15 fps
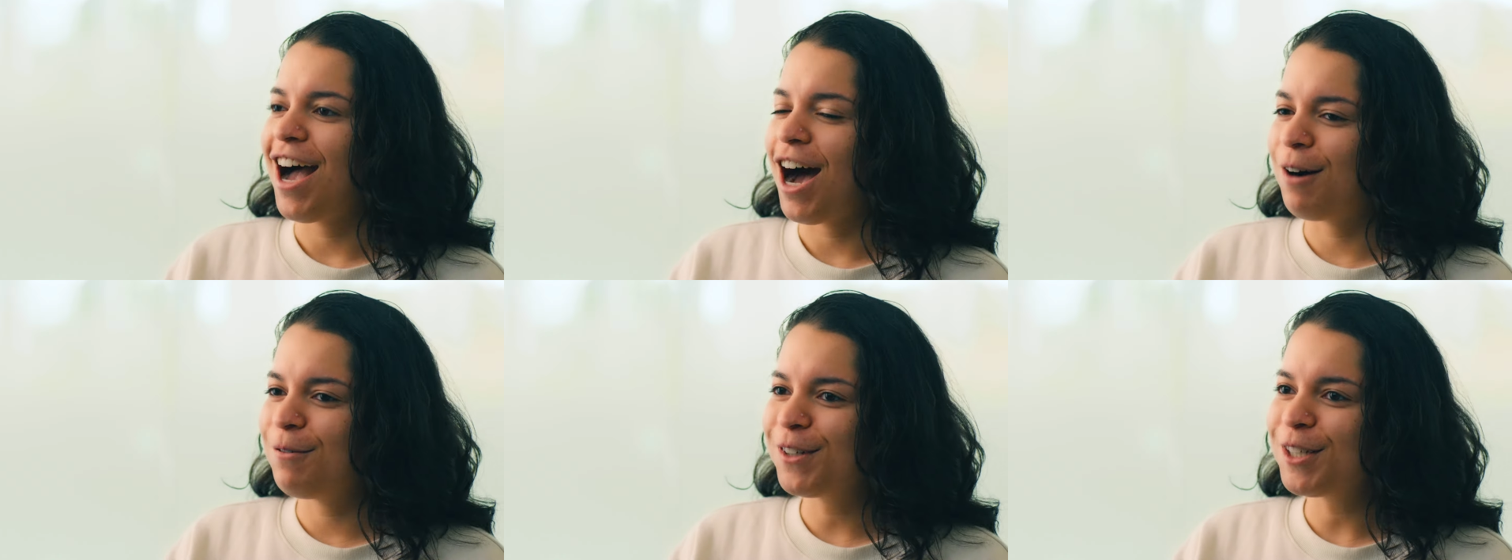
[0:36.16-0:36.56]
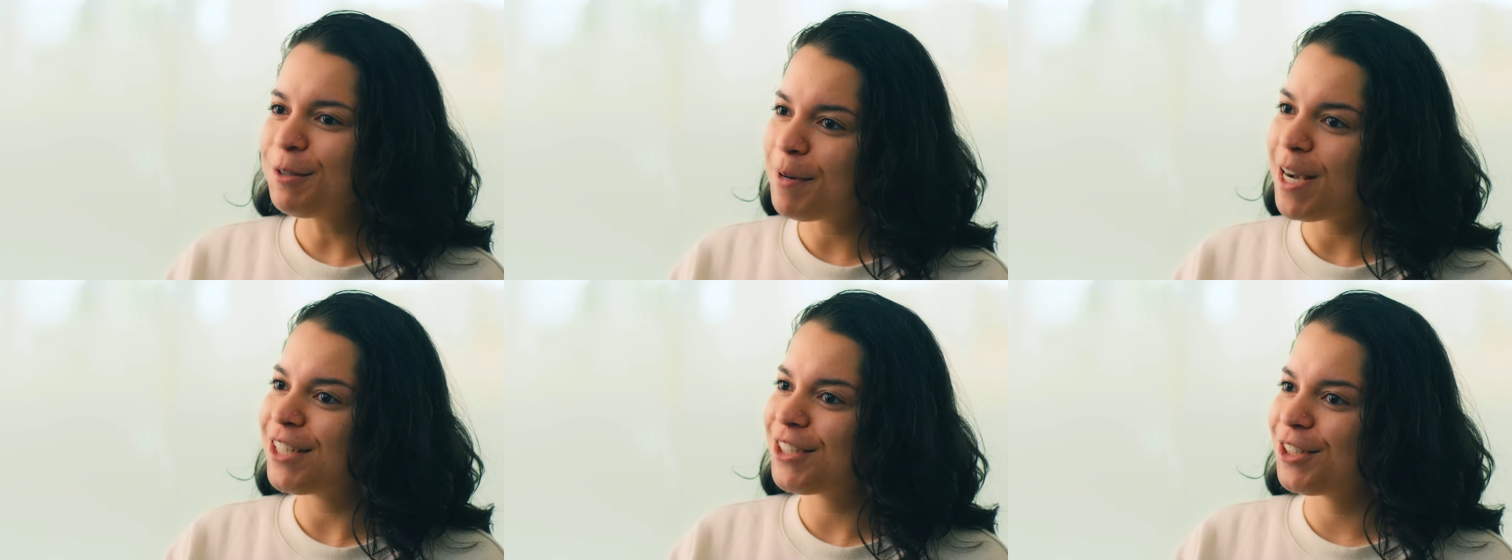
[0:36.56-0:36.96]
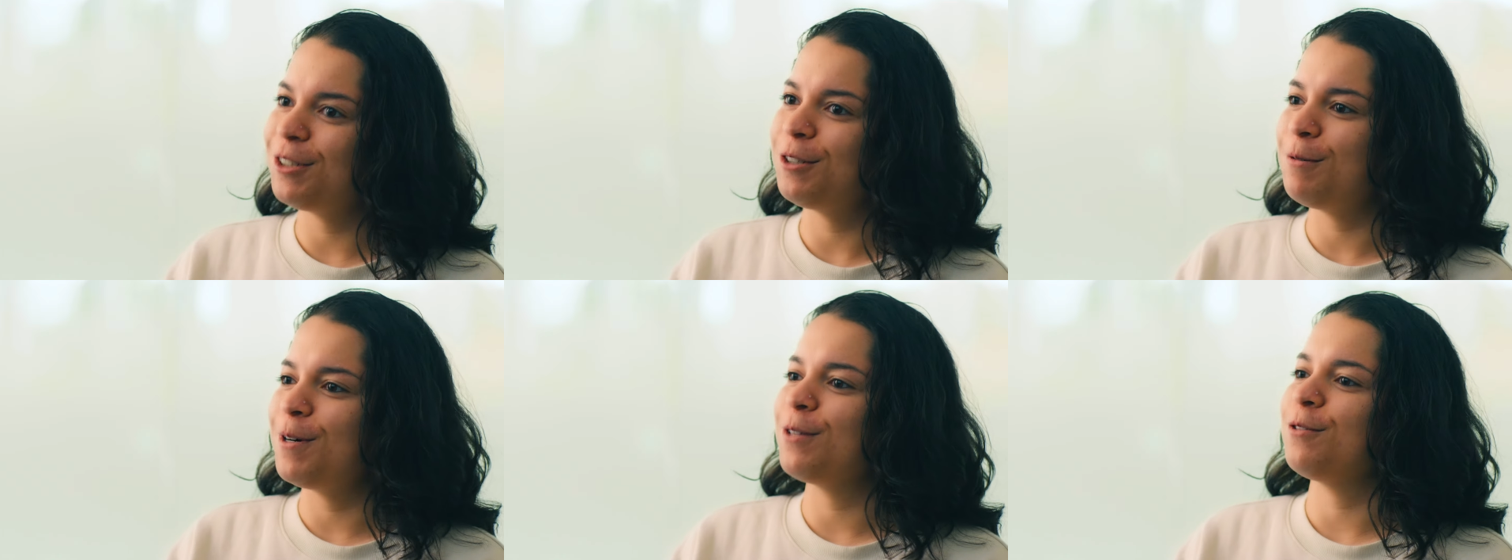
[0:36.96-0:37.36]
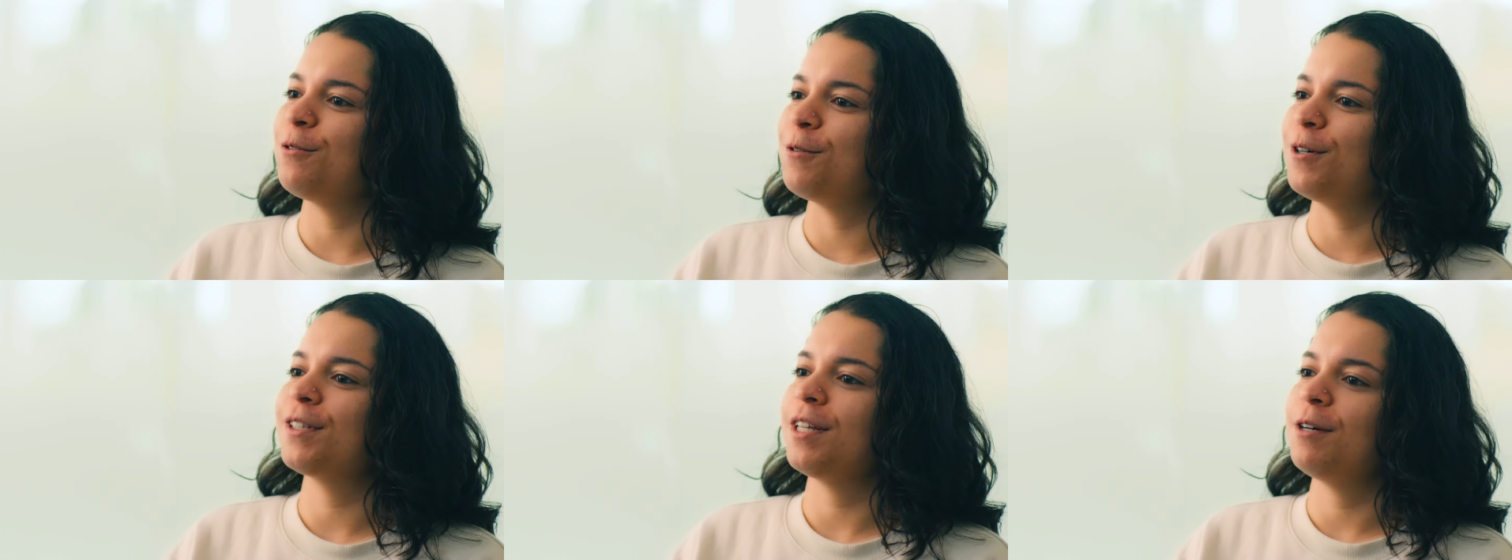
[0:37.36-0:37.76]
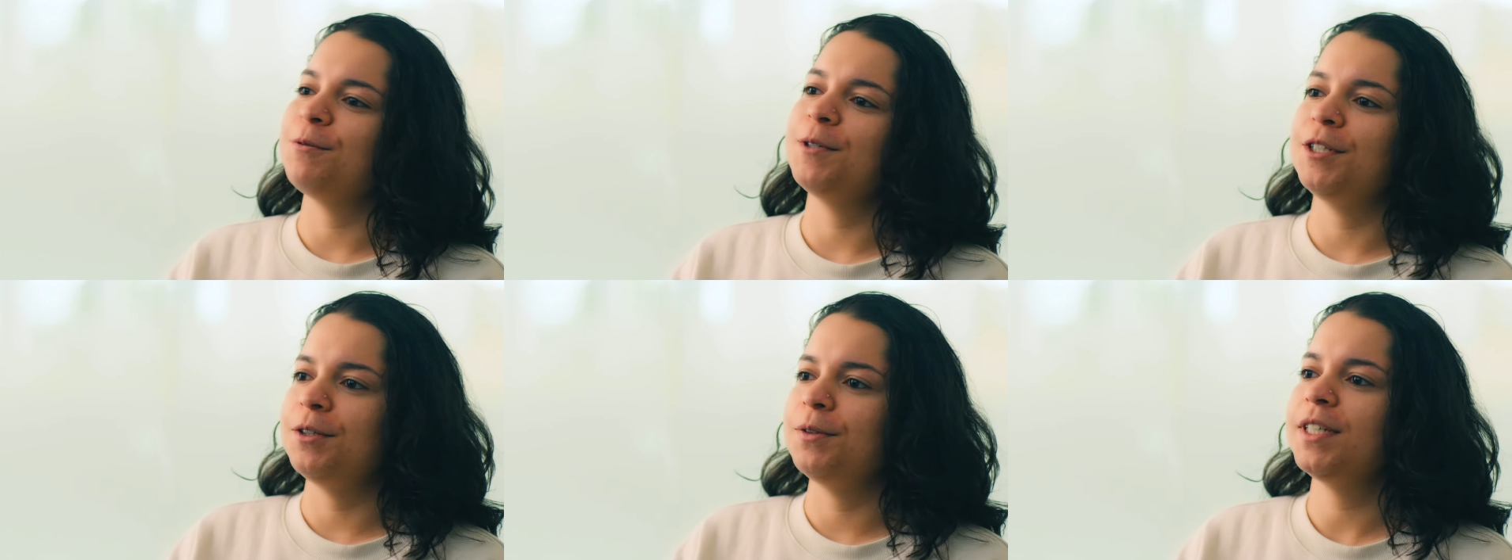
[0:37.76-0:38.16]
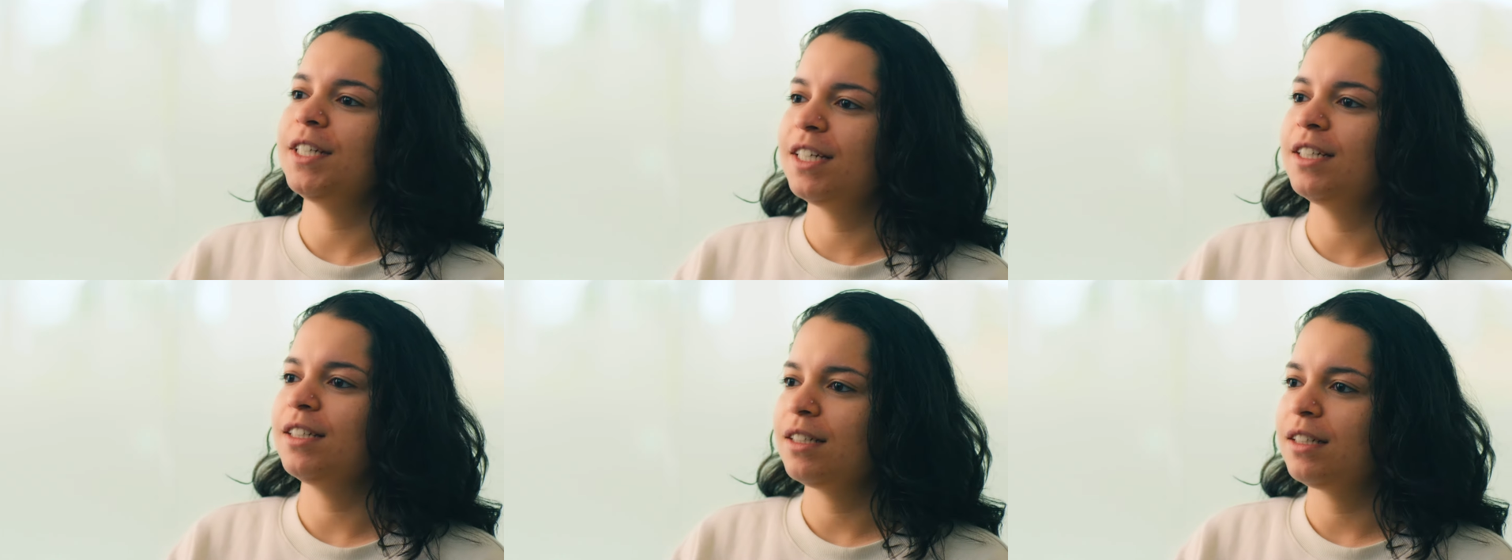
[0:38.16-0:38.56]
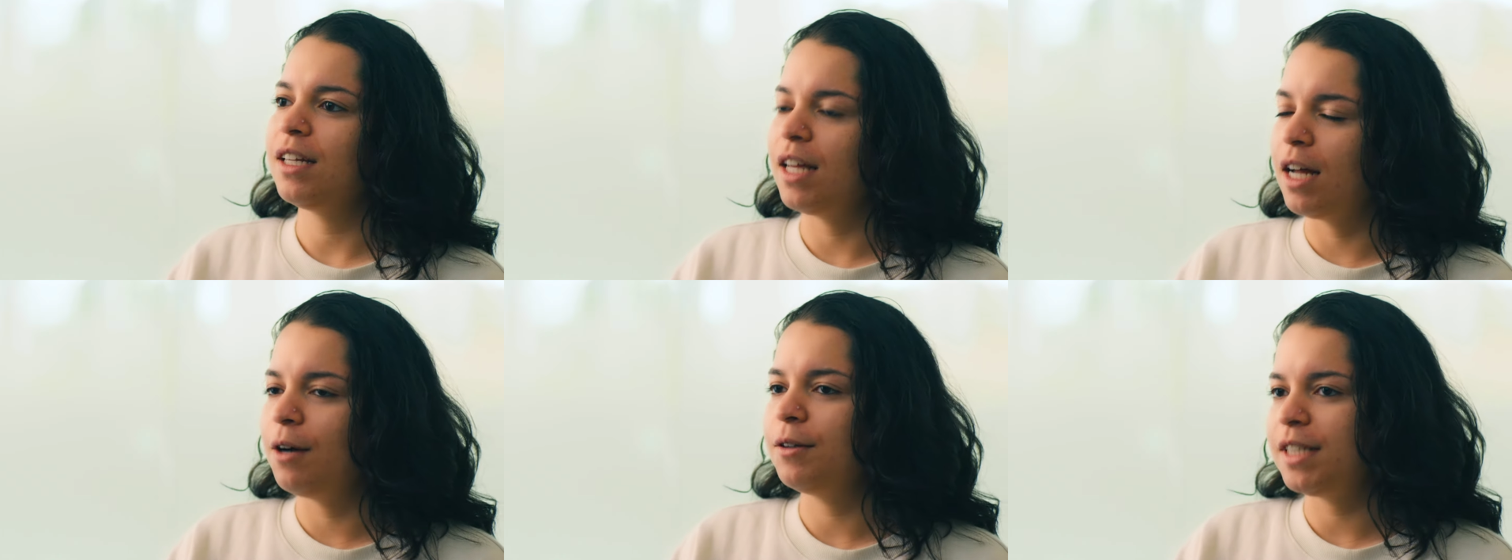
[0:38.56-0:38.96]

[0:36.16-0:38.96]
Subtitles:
I'm very passionate about the work that we do here, and I